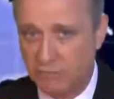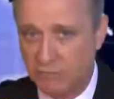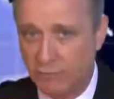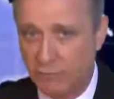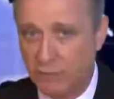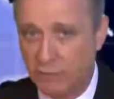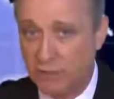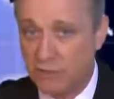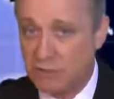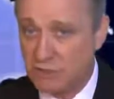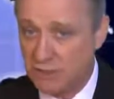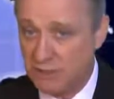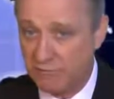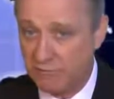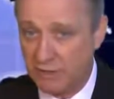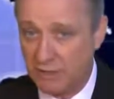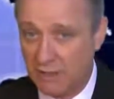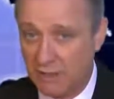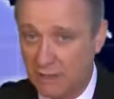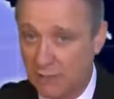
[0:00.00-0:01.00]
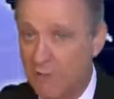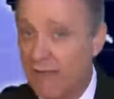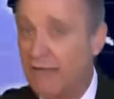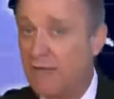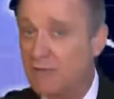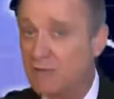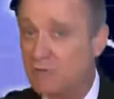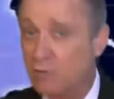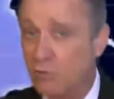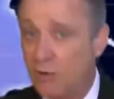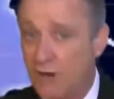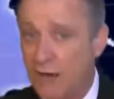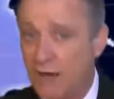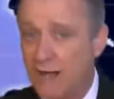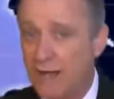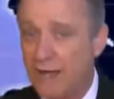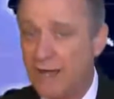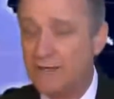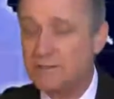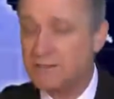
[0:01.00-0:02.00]
for achieving them as
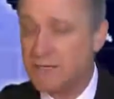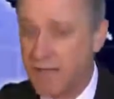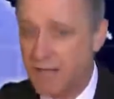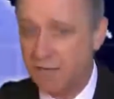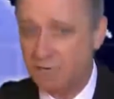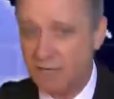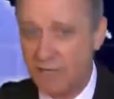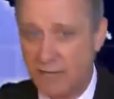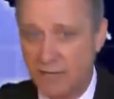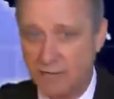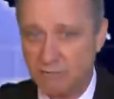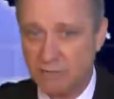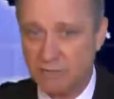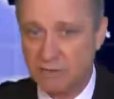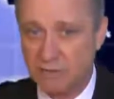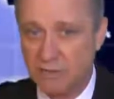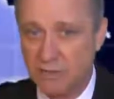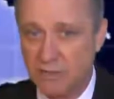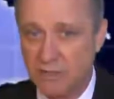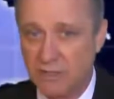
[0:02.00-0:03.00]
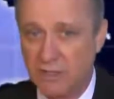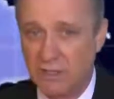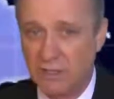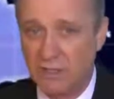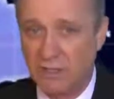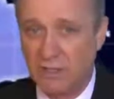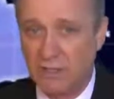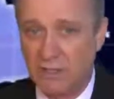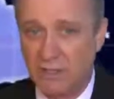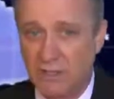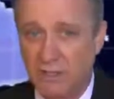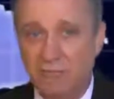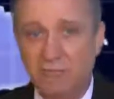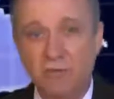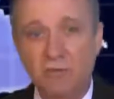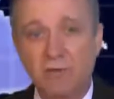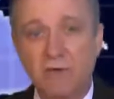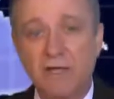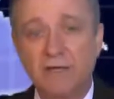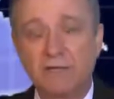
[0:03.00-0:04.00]
well as outcomes. If
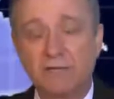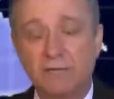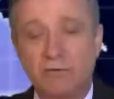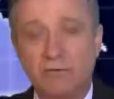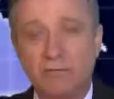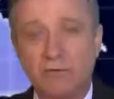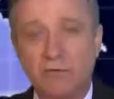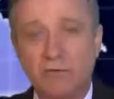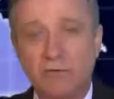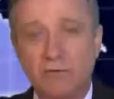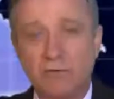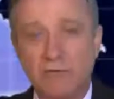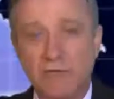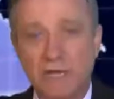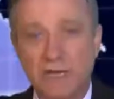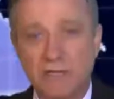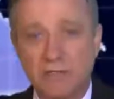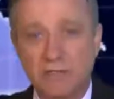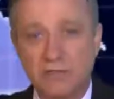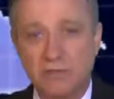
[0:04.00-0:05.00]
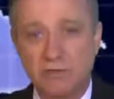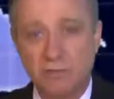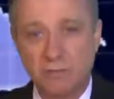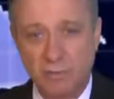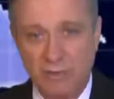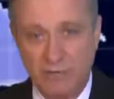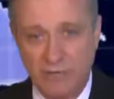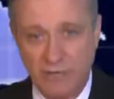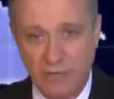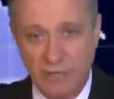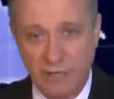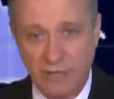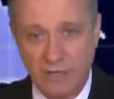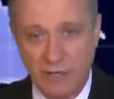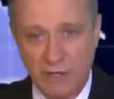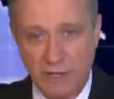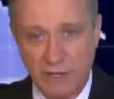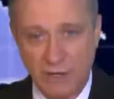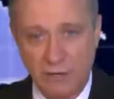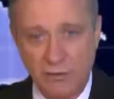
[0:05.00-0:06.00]
you'd like to review the SQP,
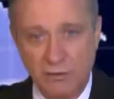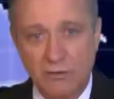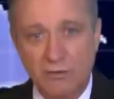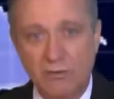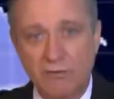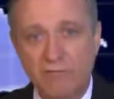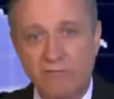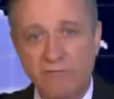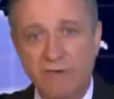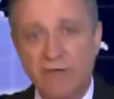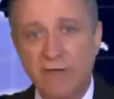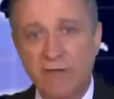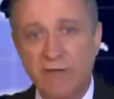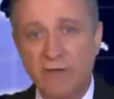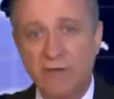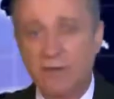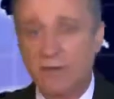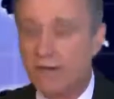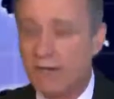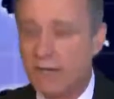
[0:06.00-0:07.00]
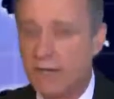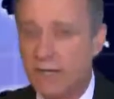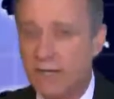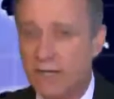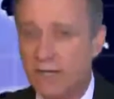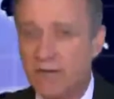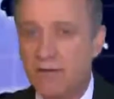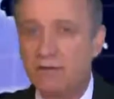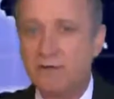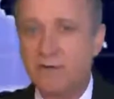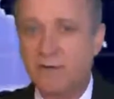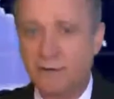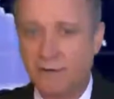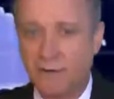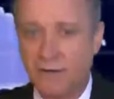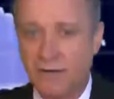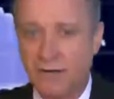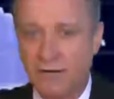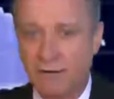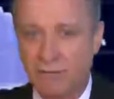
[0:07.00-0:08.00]
you can find it online
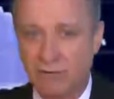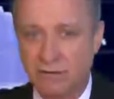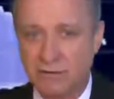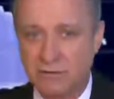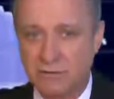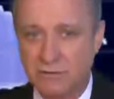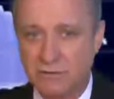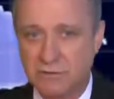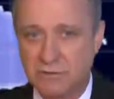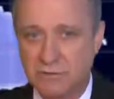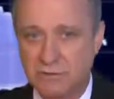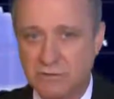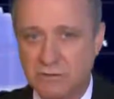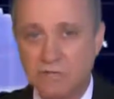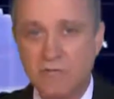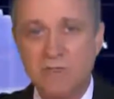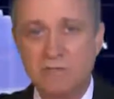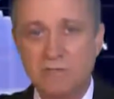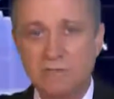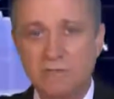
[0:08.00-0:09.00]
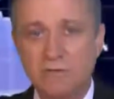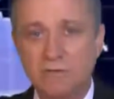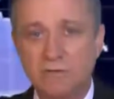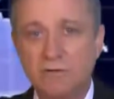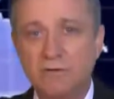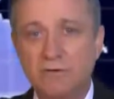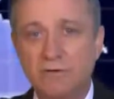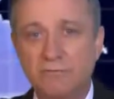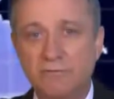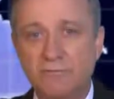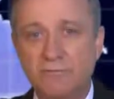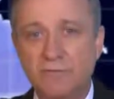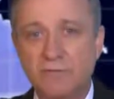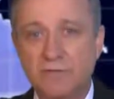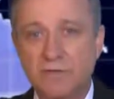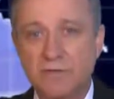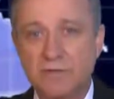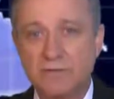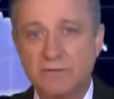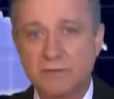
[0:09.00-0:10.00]
on IRIS. Just look for
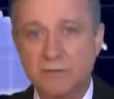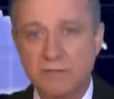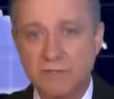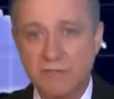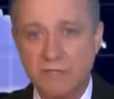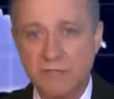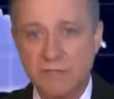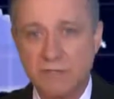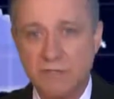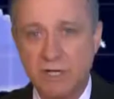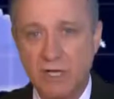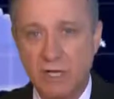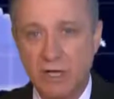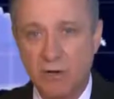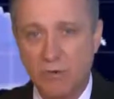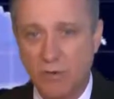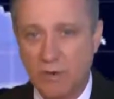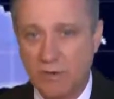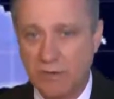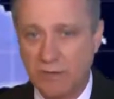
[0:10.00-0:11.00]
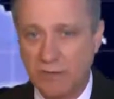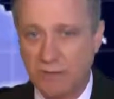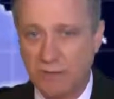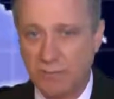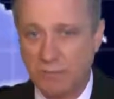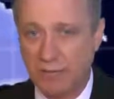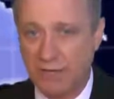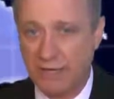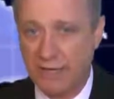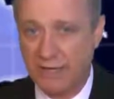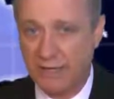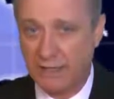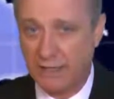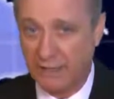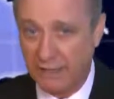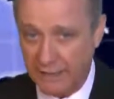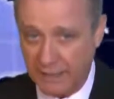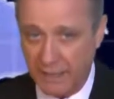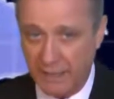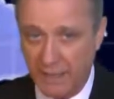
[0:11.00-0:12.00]
the Strategic Quality Plan
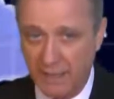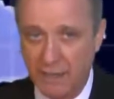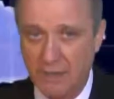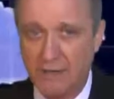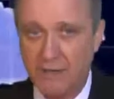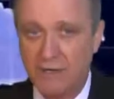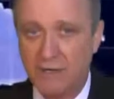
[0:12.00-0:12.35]
link